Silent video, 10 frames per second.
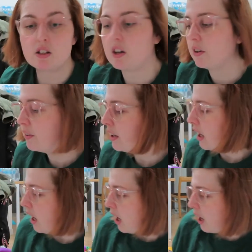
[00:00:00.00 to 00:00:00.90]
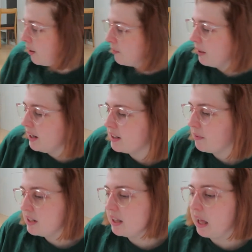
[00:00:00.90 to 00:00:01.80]
So, but he's
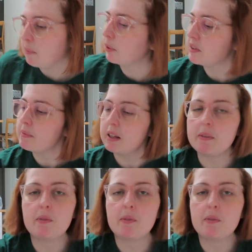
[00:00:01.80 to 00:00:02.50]
coming to the airport to meet me,